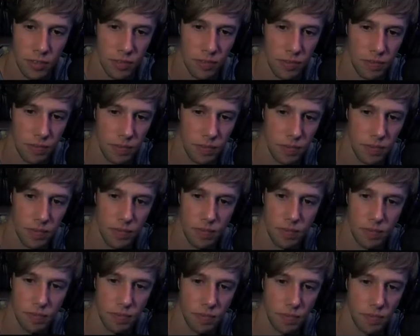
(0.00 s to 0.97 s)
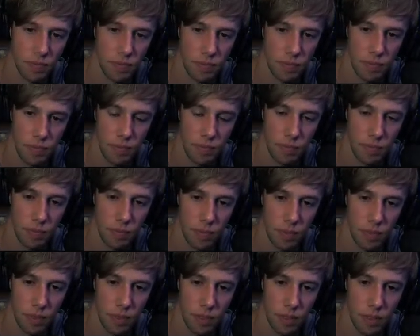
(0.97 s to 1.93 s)

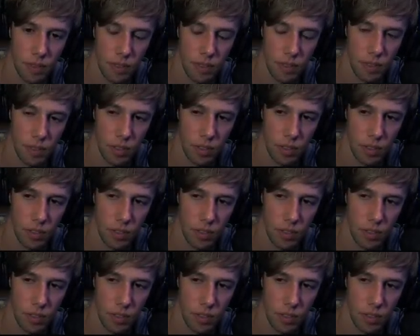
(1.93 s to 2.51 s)
Nothing is said.